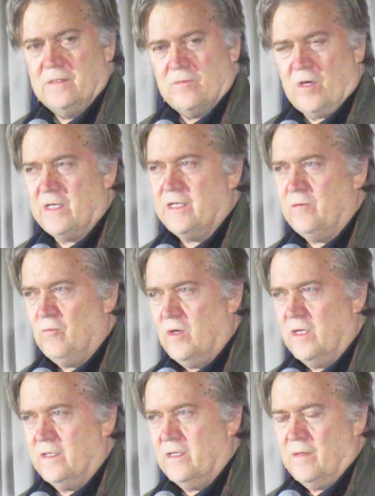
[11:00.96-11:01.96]
right? He
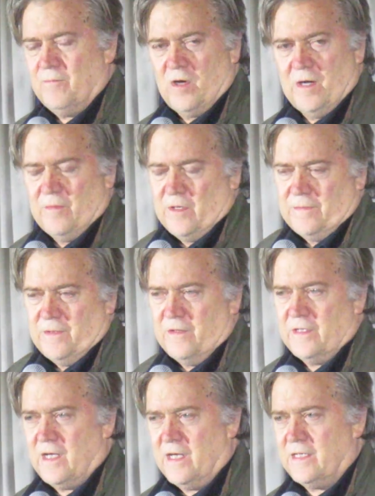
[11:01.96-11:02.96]
won a primary. The
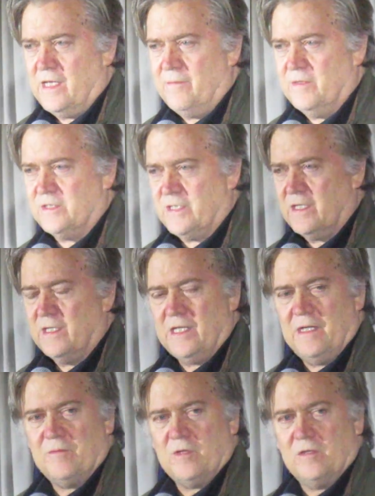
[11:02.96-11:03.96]
other guy came in second,
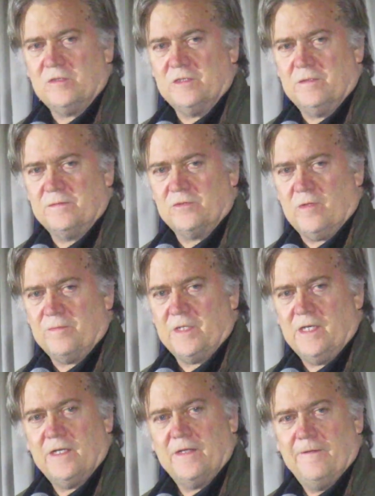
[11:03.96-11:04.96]
came close to the Trump
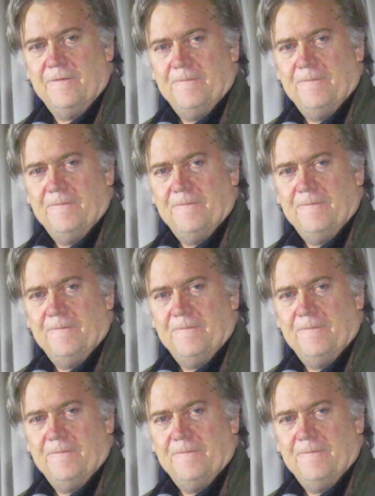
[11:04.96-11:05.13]
guy.